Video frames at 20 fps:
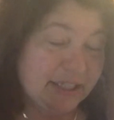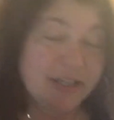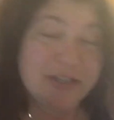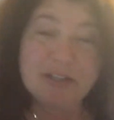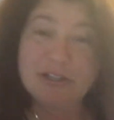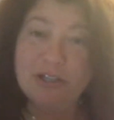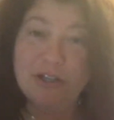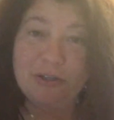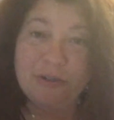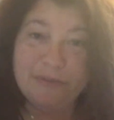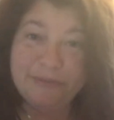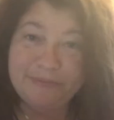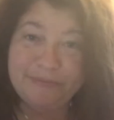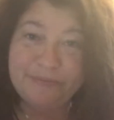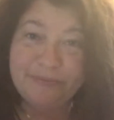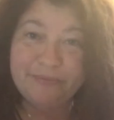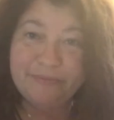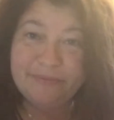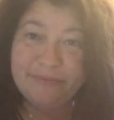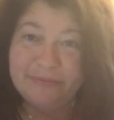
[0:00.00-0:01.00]
So,
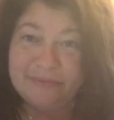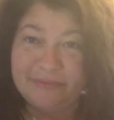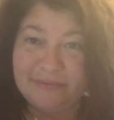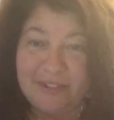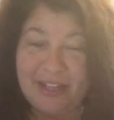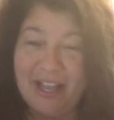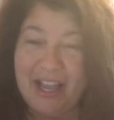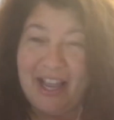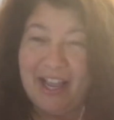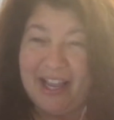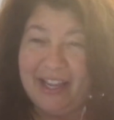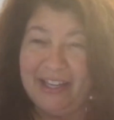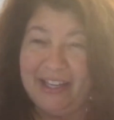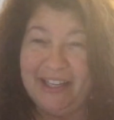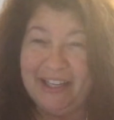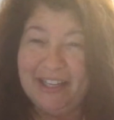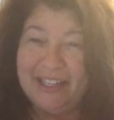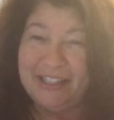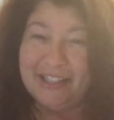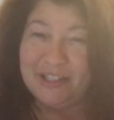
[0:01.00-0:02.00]

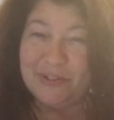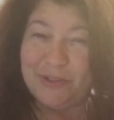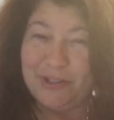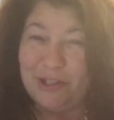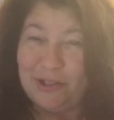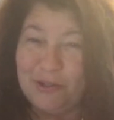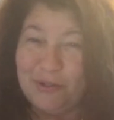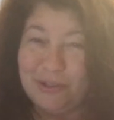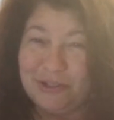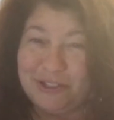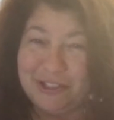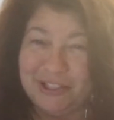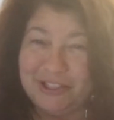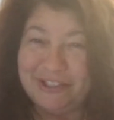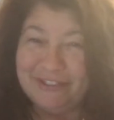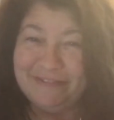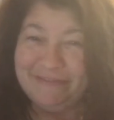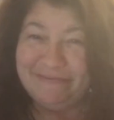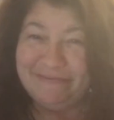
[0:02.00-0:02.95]
I uh, do I look older?